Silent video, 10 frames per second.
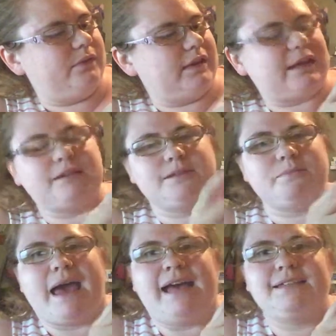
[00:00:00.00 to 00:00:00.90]
like a
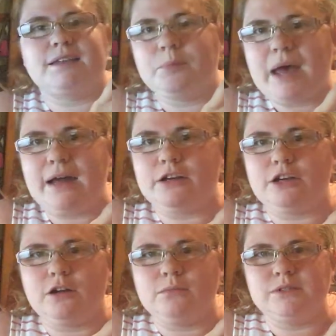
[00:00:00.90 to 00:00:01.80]
damask
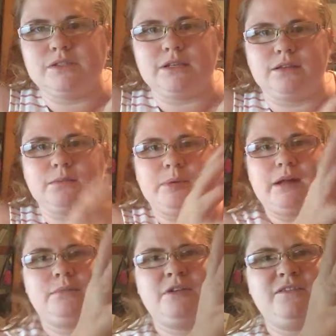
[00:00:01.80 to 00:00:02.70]
pattern almost on the
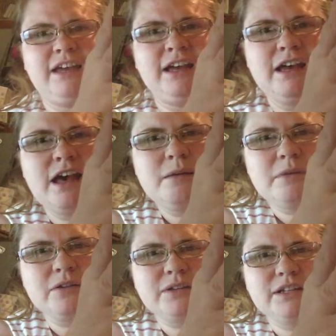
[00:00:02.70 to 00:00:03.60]
bottom of it.
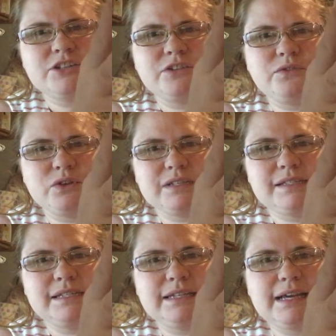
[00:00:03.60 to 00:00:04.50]
Not really sure if you can
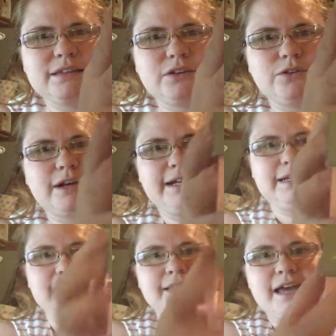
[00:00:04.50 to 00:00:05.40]
see that the
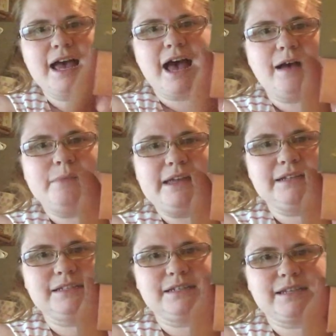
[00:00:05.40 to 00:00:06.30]
greatest. And
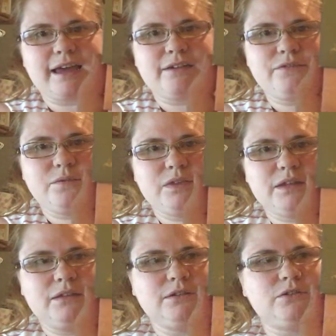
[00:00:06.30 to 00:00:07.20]
it does have
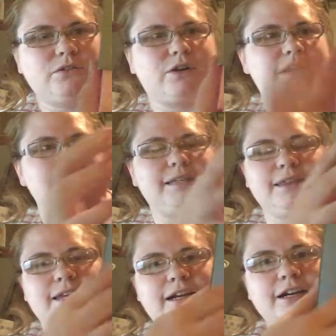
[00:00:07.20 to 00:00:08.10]
the little
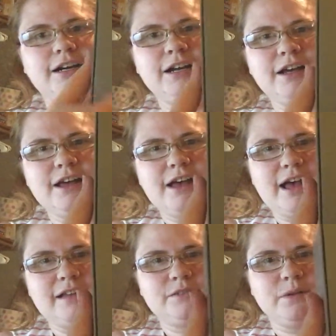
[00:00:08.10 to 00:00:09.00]
crescent there,
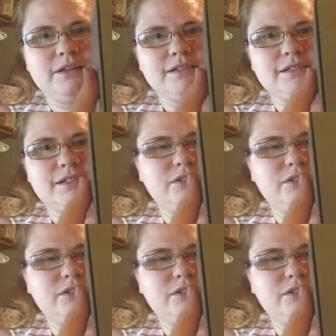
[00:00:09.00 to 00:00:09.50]
as well as the